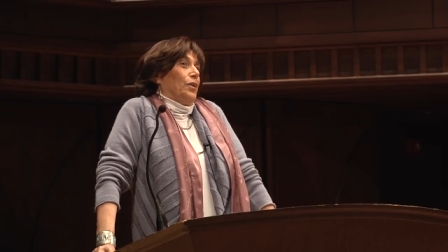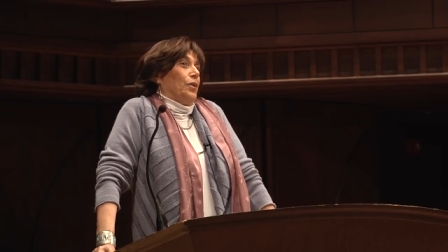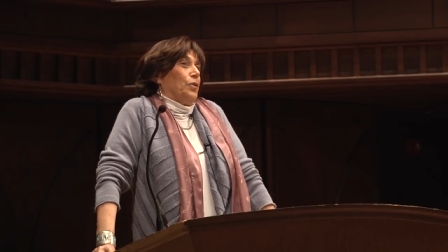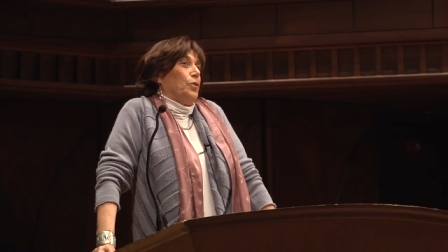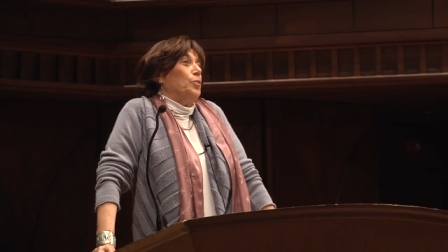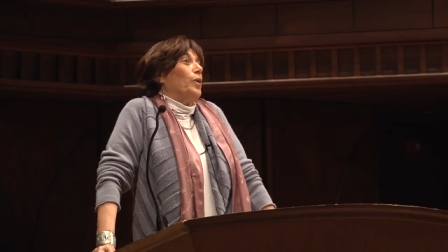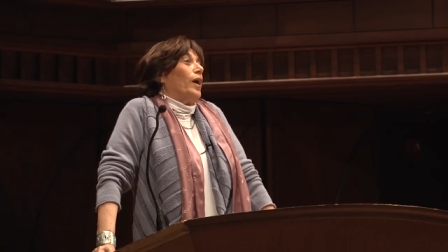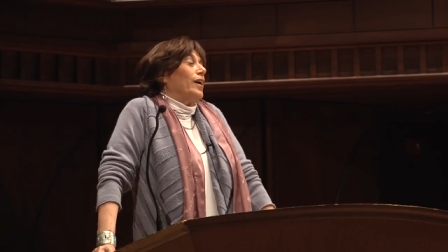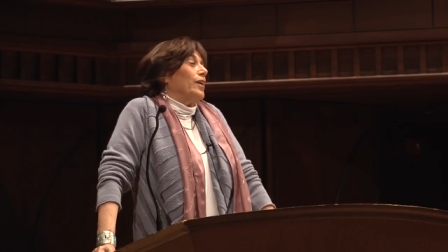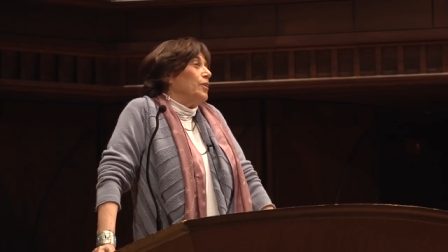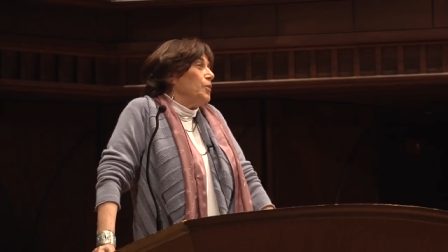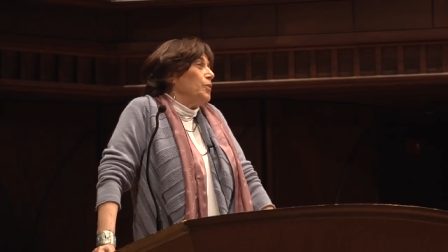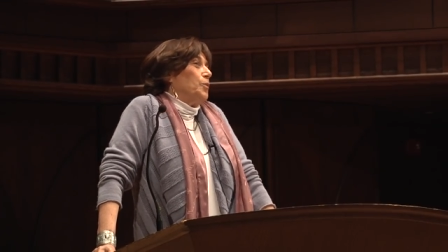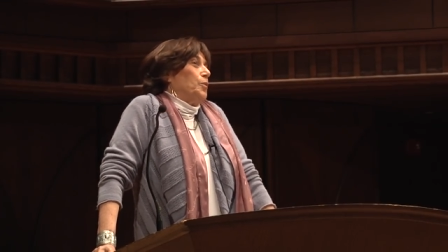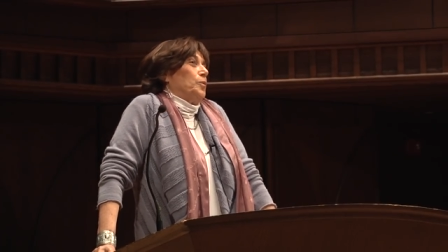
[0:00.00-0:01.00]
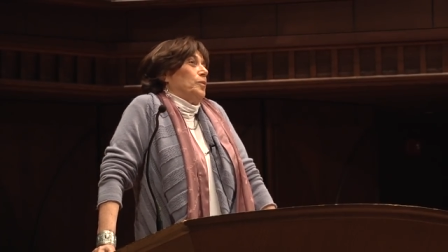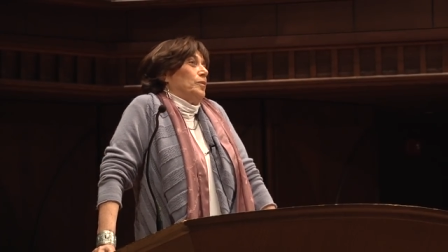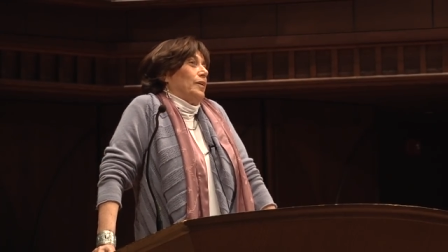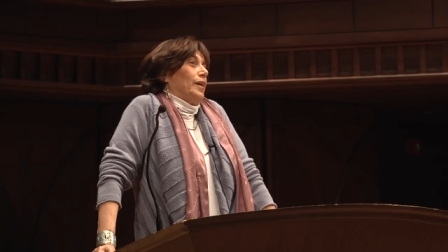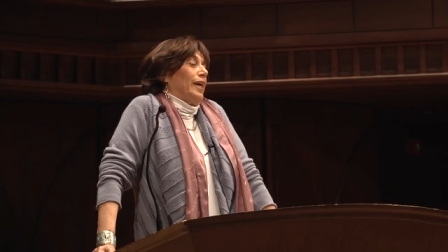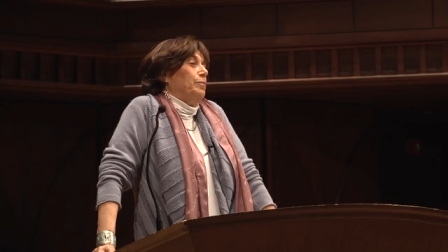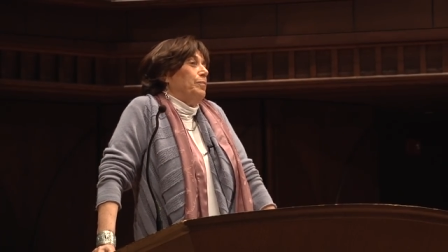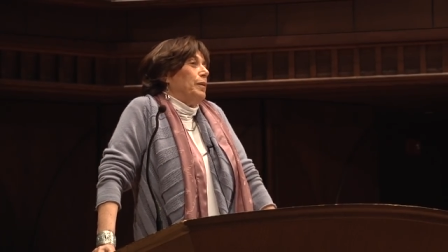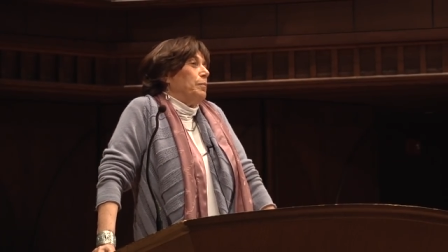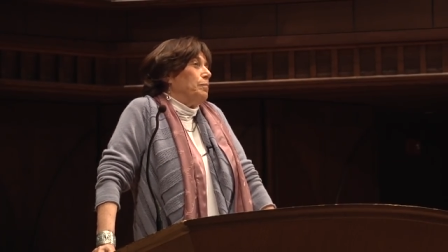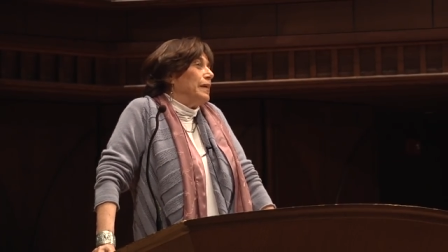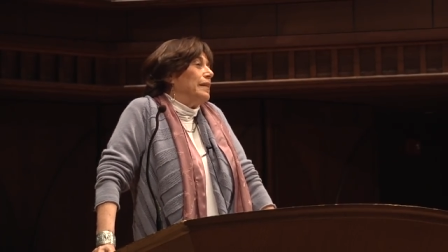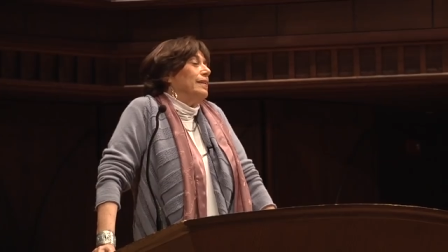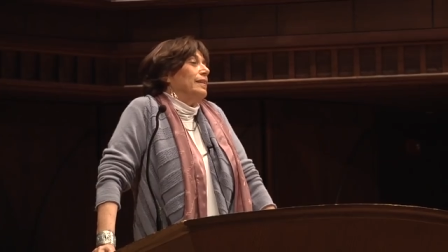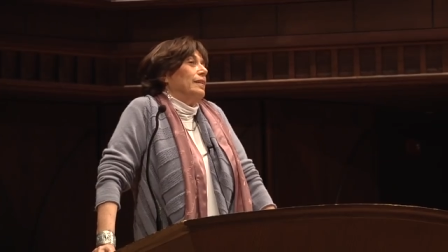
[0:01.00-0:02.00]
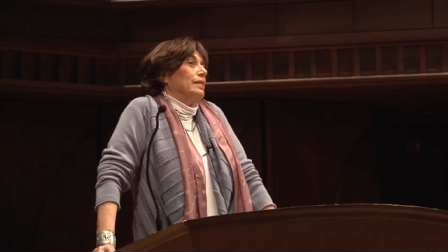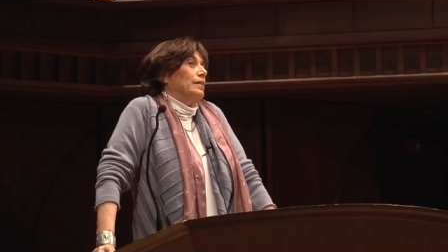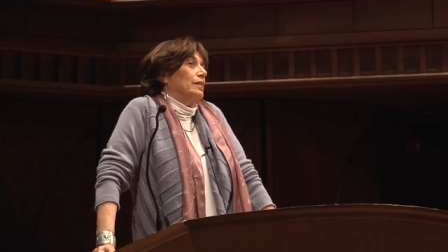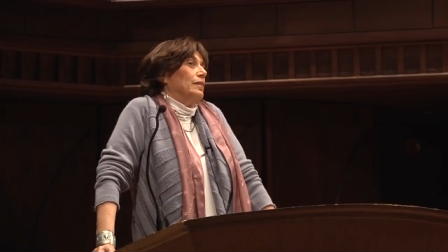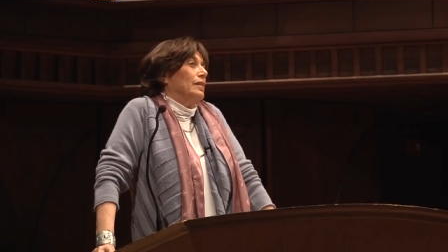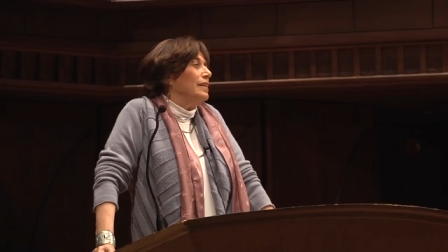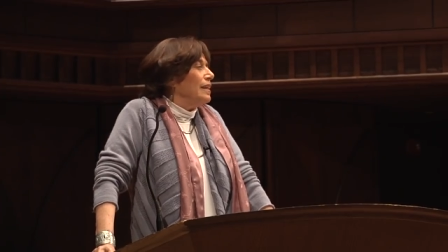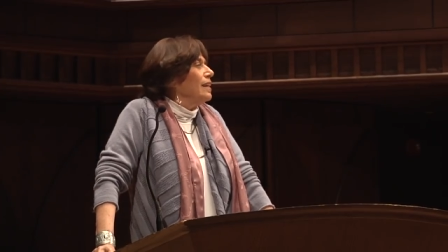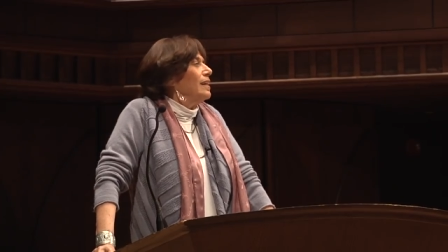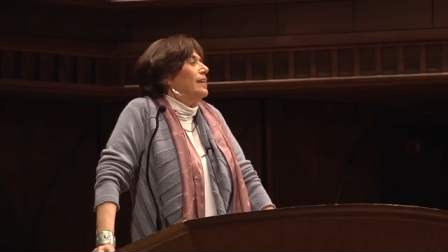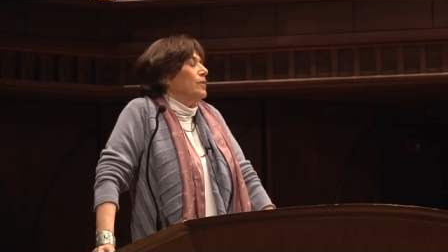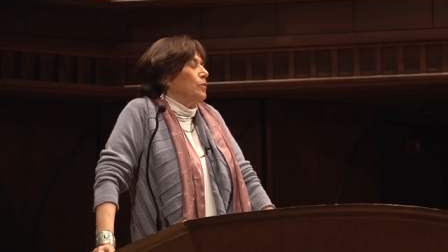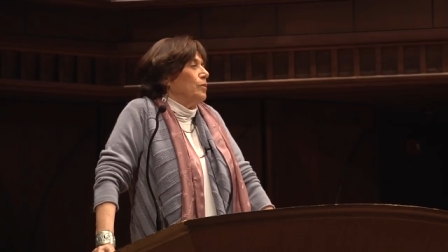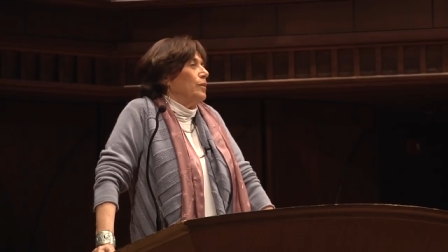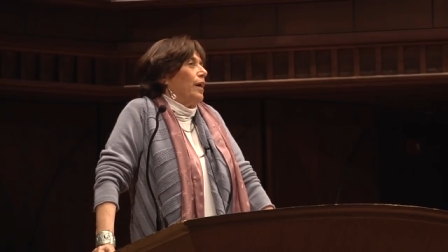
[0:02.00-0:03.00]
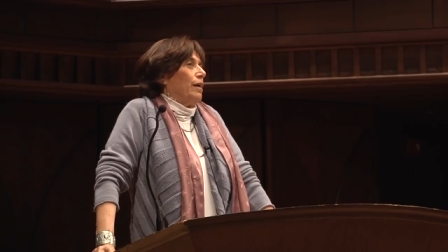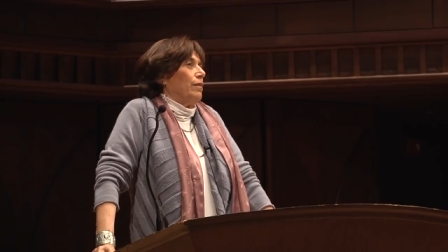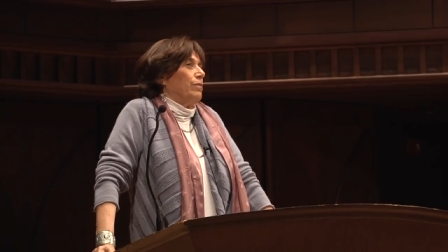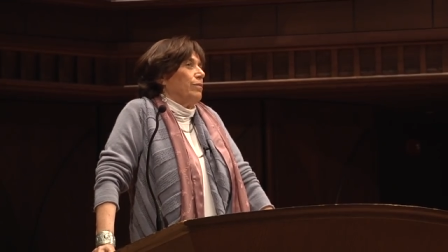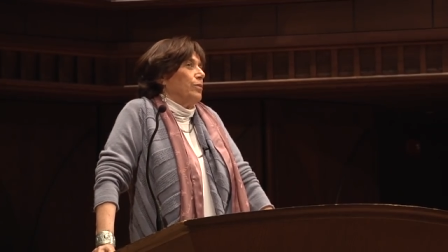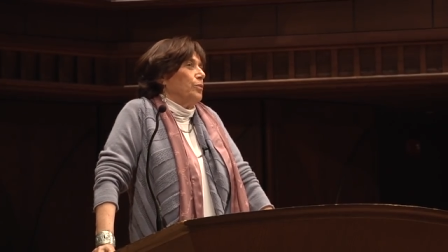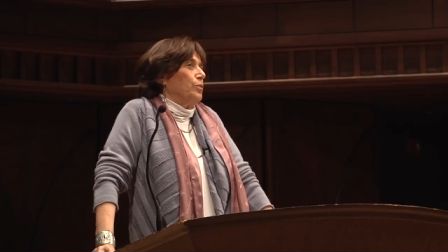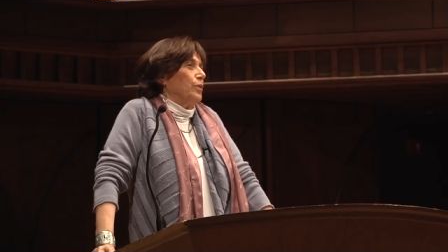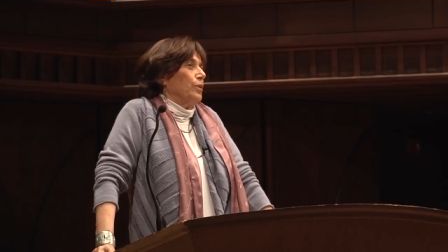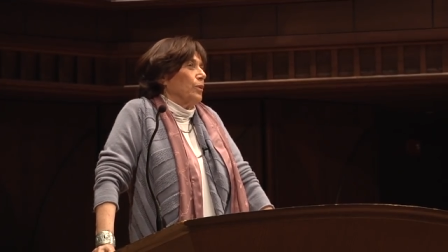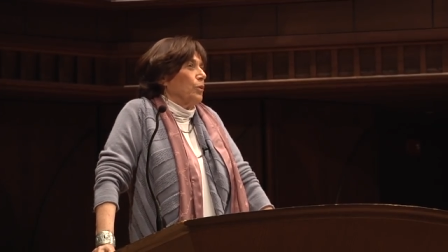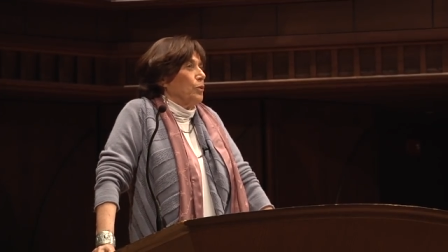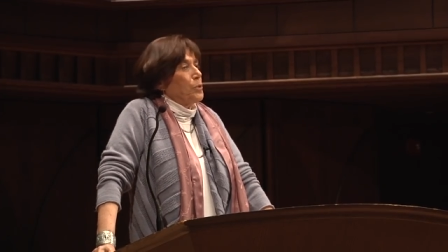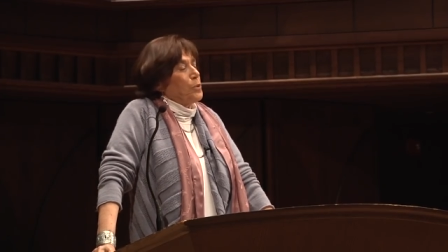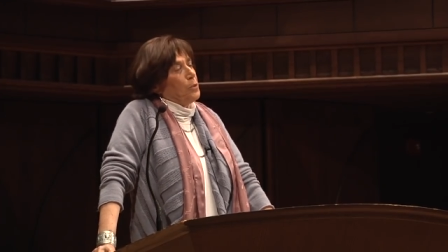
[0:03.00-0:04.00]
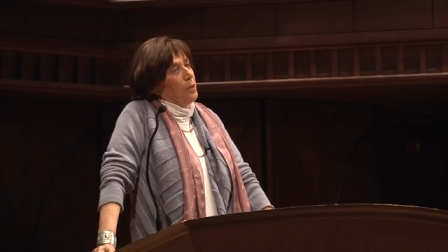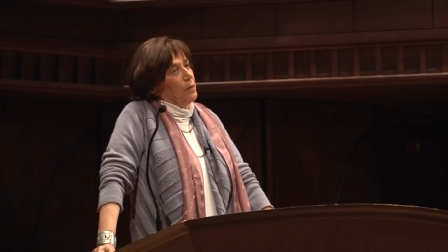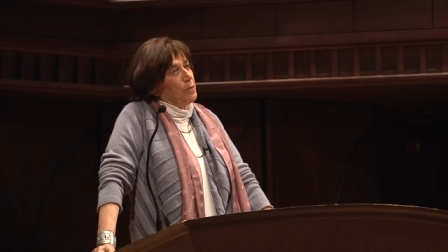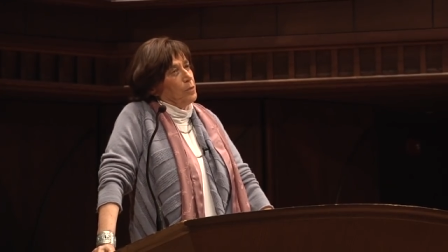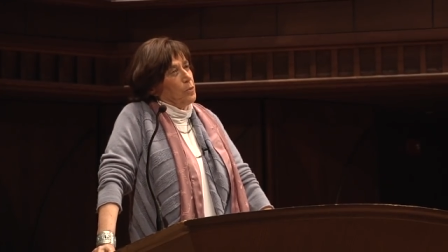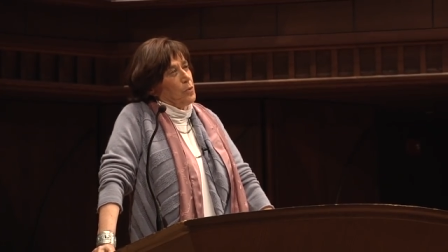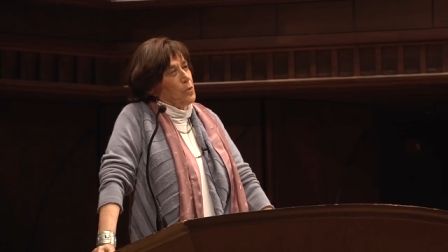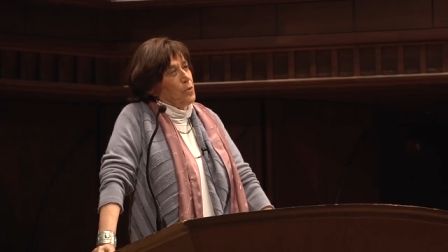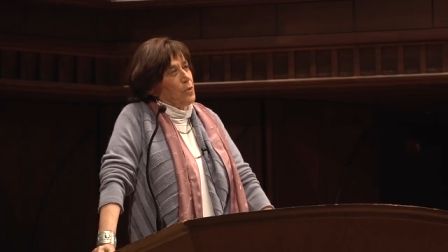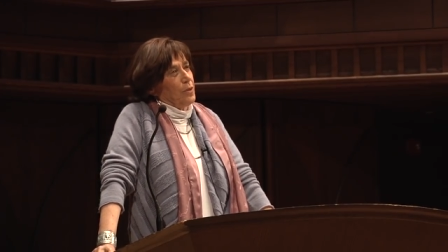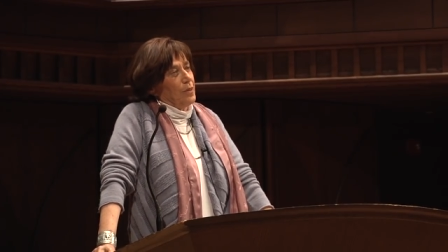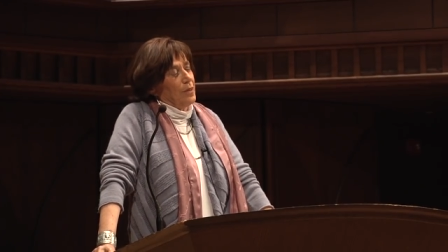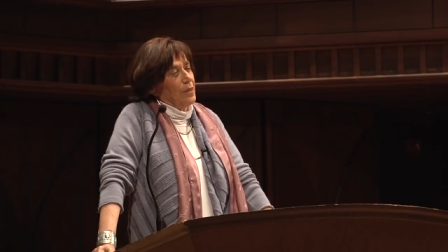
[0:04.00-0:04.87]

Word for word: who I knew had been beaten nearly to death during the Cultural Revolution.